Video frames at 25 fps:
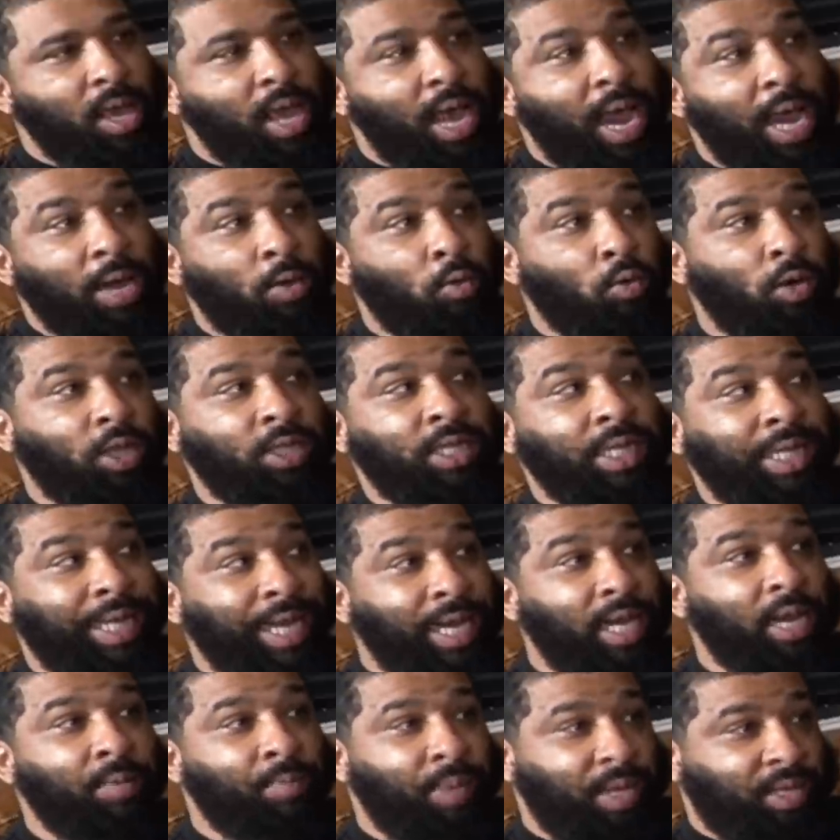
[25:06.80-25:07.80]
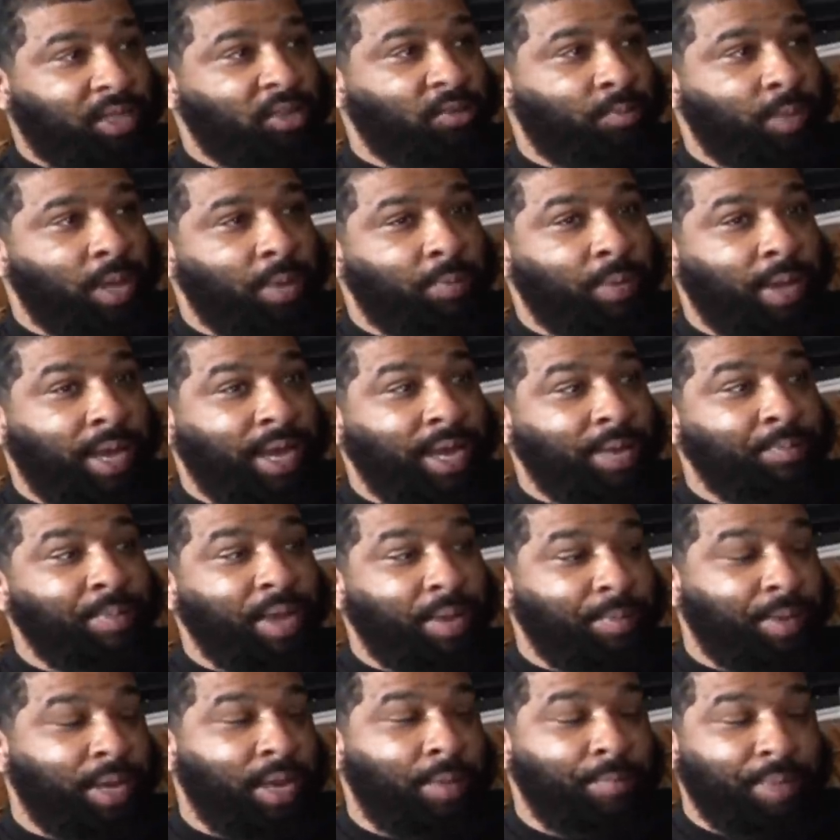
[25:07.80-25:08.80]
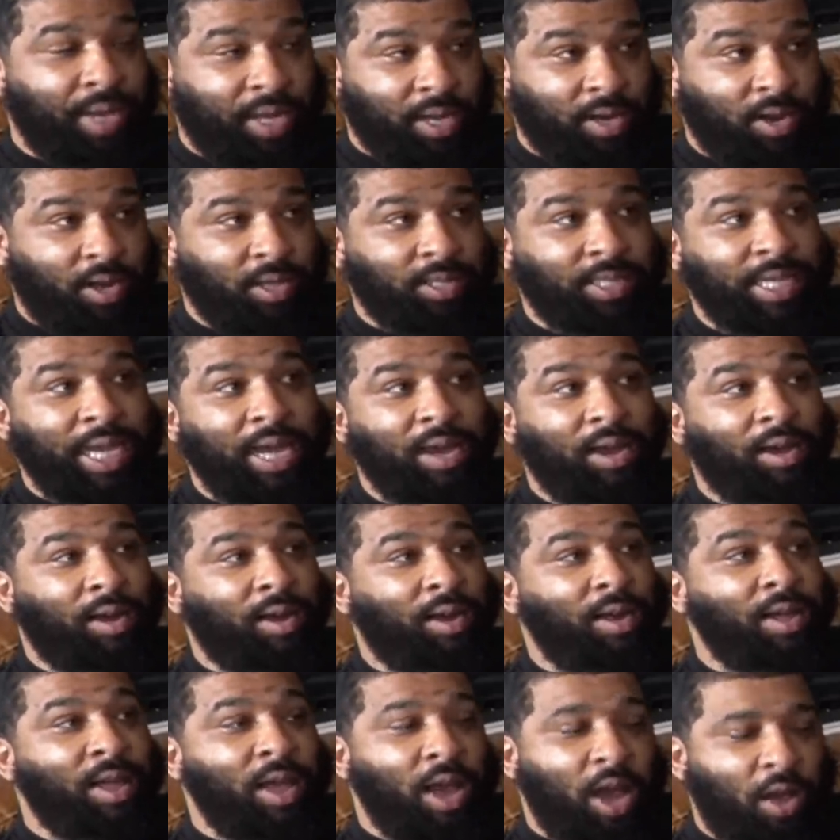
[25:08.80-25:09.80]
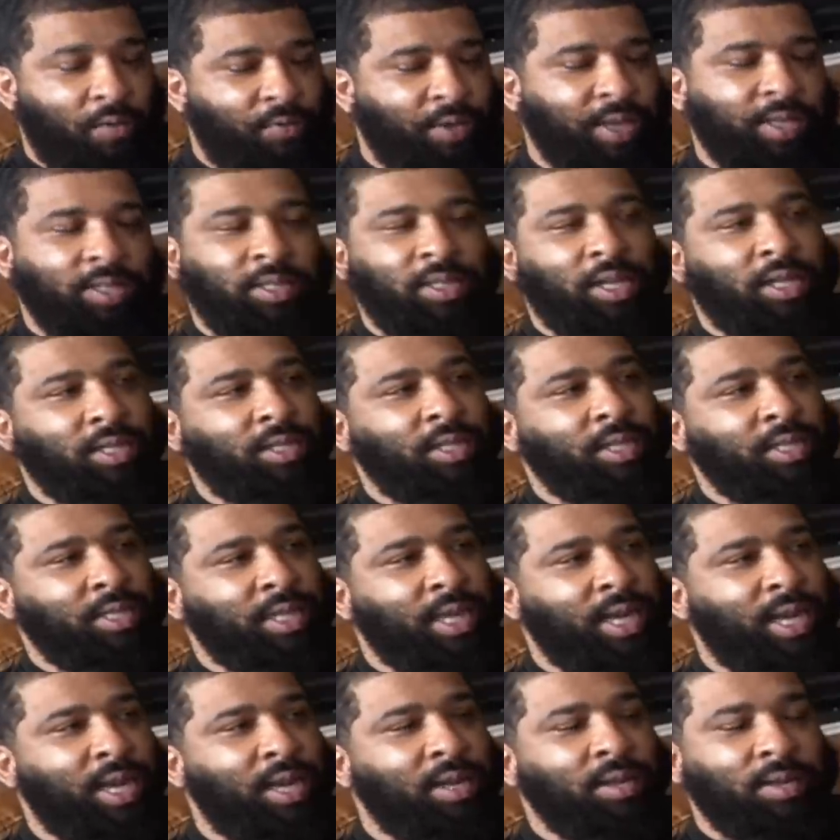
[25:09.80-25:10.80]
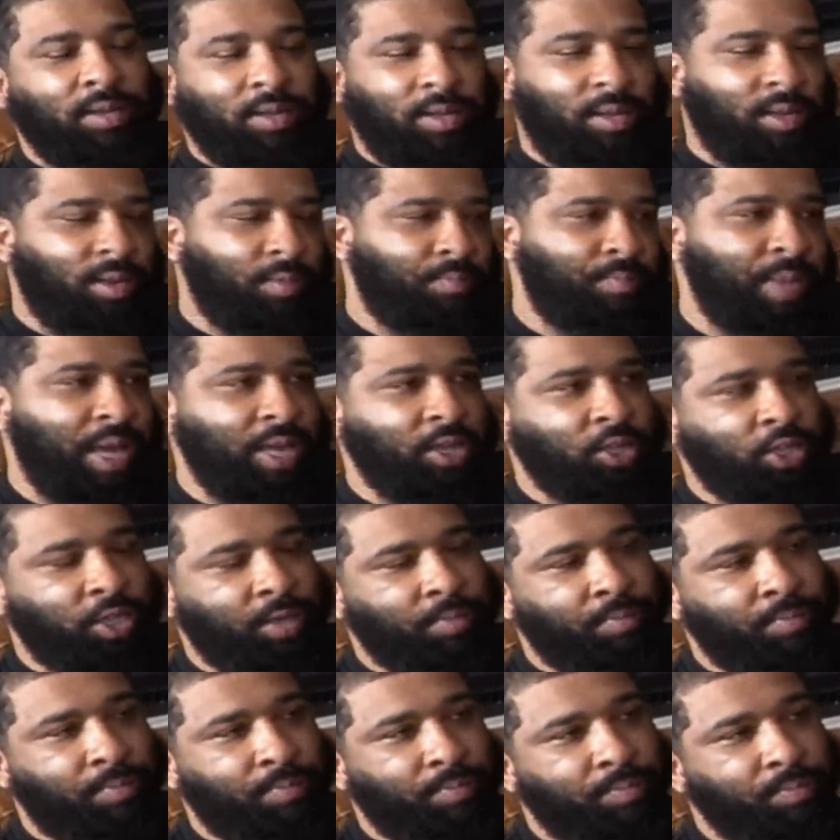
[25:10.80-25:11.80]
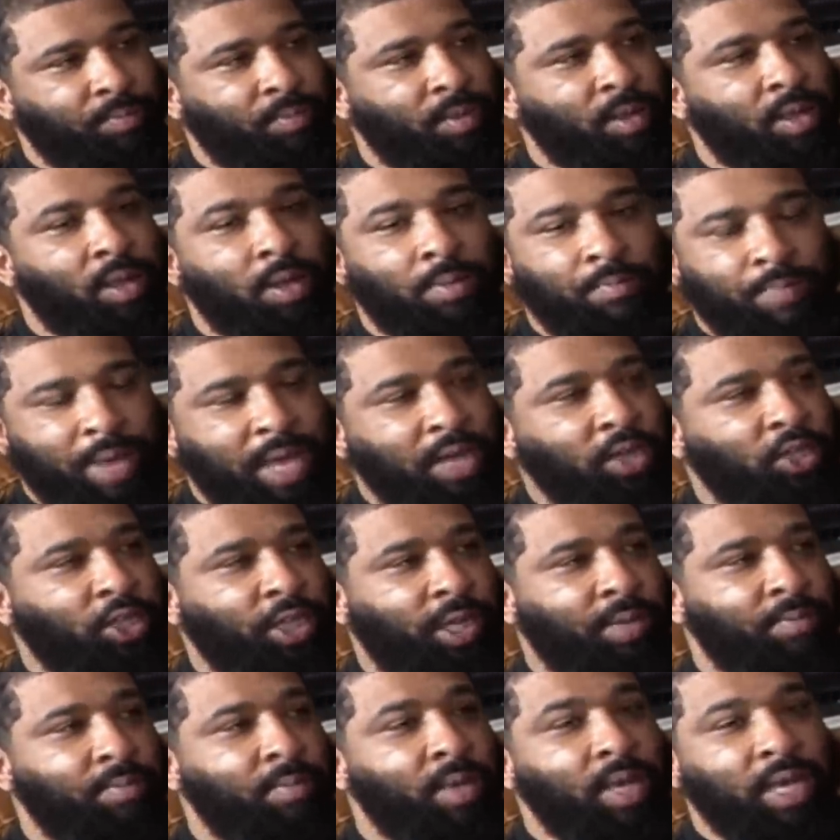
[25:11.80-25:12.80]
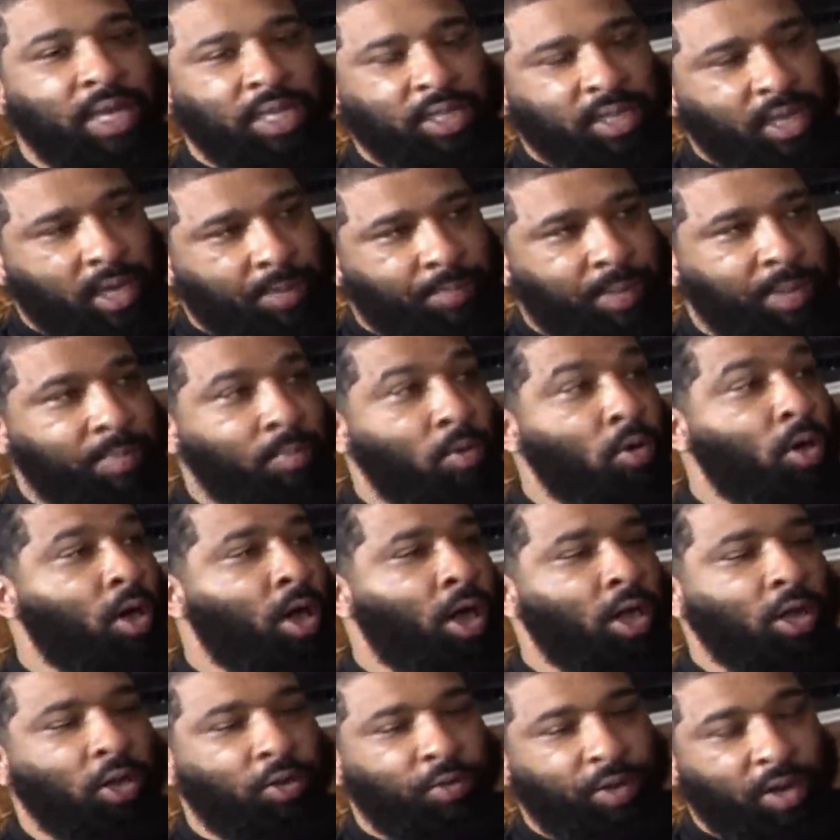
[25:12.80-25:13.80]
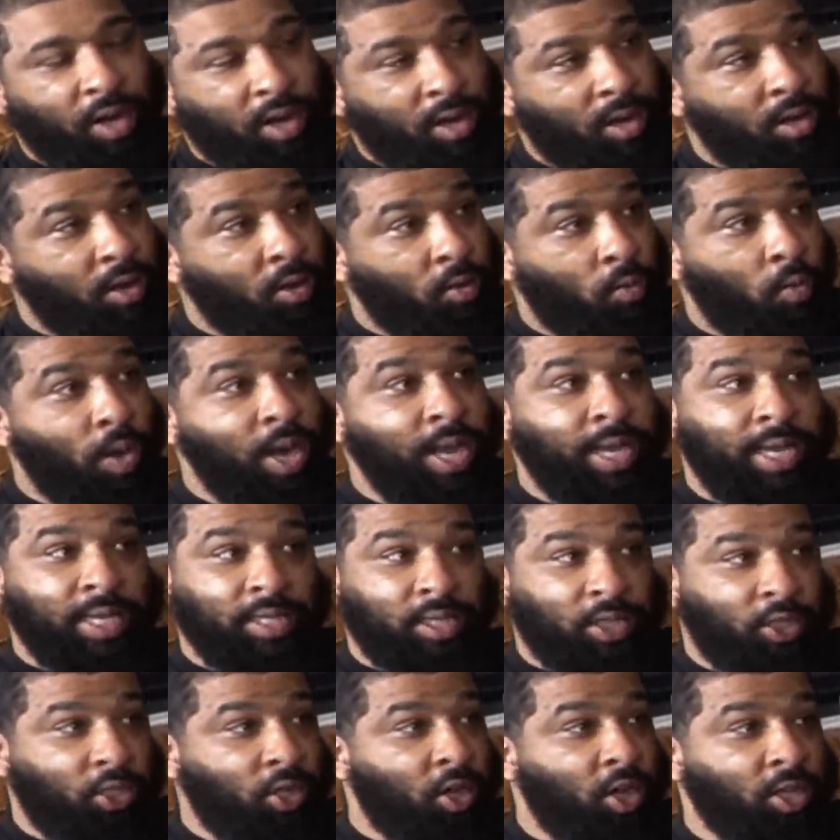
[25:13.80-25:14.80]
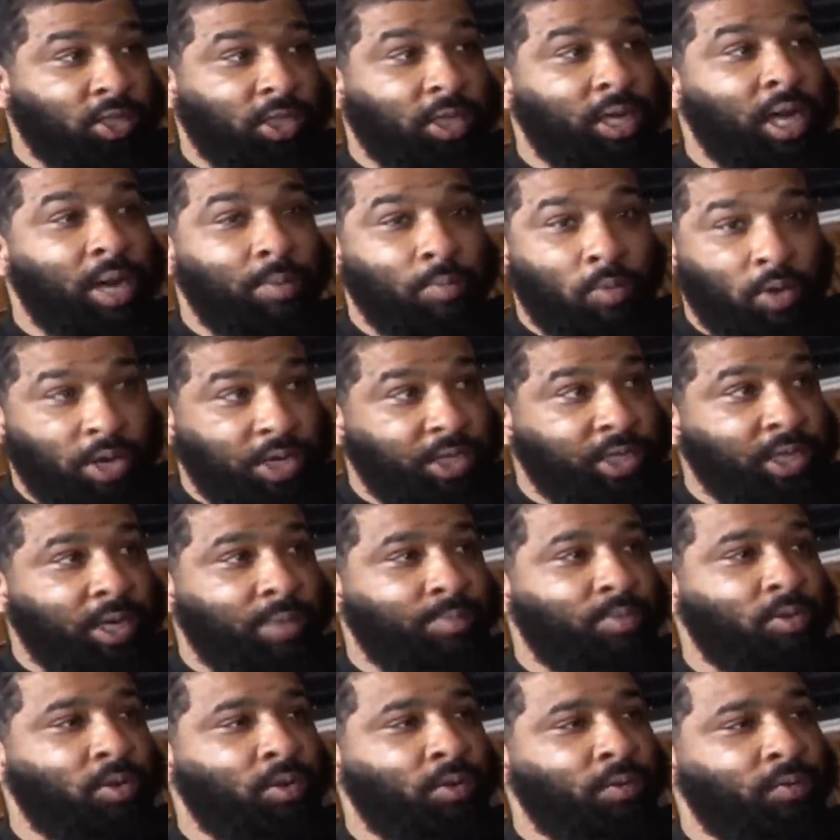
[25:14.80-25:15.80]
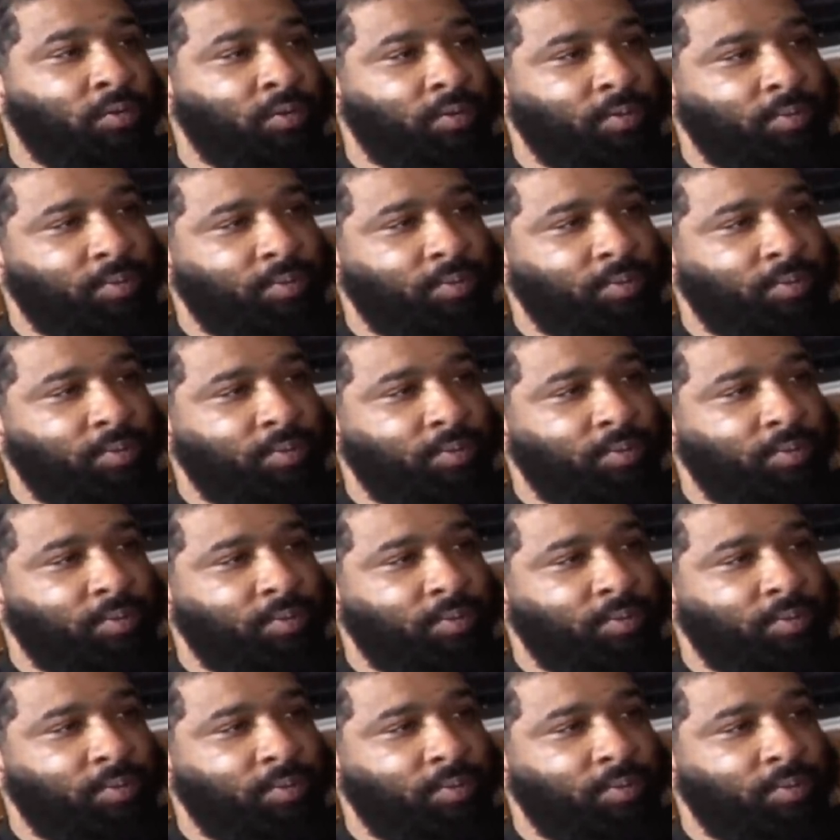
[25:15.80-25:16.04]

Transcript: In order to get the best of Pepe, and Mikel Arteta, I think, sussed this out. Bench him. He's going to be more hungrier. When he gets the chance to come on, he's going to prove.